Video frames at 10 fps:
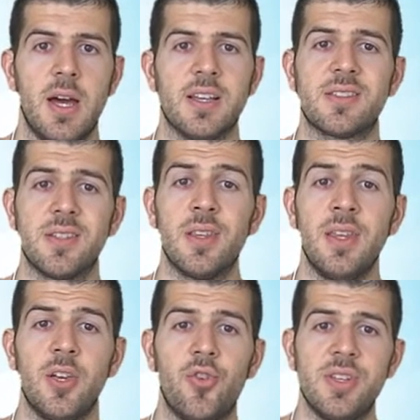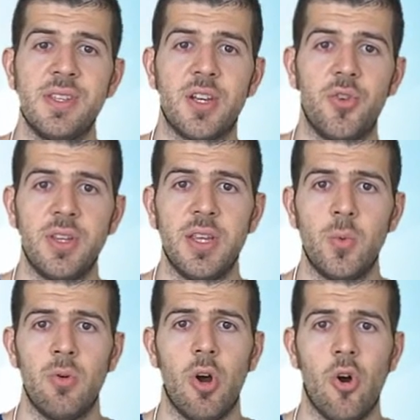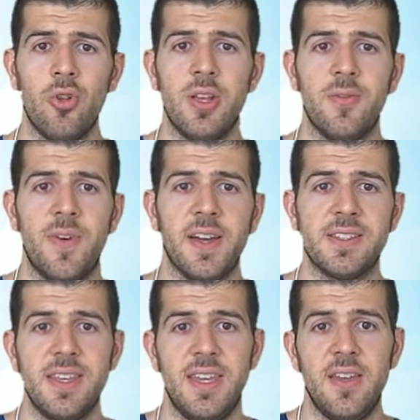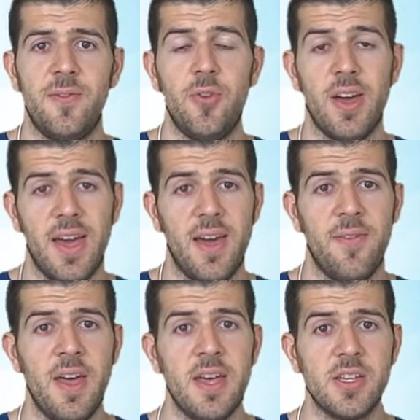A sudden increase in creatine will only affect if you have